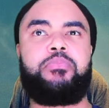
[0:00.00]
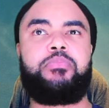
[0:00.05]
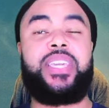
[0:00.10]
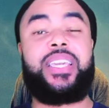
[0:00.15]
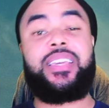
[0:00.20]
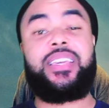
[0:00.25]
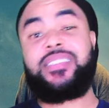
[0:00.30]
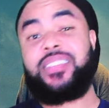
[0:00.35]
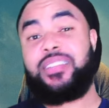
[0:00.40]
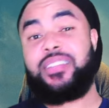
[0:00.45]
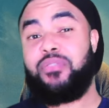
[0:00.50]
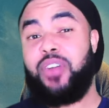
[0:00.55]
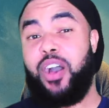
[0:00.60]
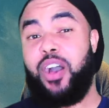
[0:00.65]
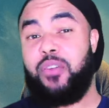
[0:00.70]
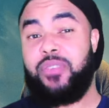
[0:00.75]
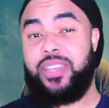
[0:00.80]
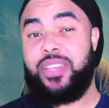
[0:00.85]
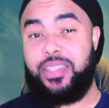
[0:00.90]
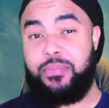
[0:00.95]
piece
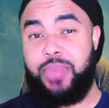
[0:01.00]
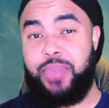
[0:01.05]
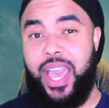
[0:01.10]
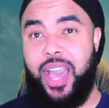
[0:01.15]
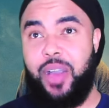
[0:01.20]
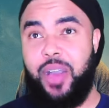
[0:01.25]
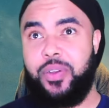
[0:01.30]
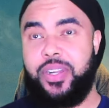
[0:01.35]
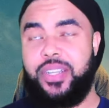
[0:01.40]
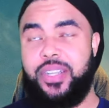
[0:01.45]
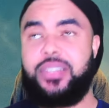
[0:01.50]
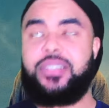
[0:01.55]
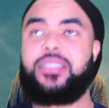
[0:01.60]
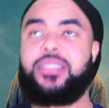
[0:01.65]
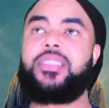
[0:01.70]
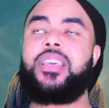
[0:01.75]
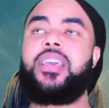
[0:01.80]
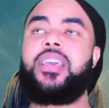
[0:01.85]
involving the powers,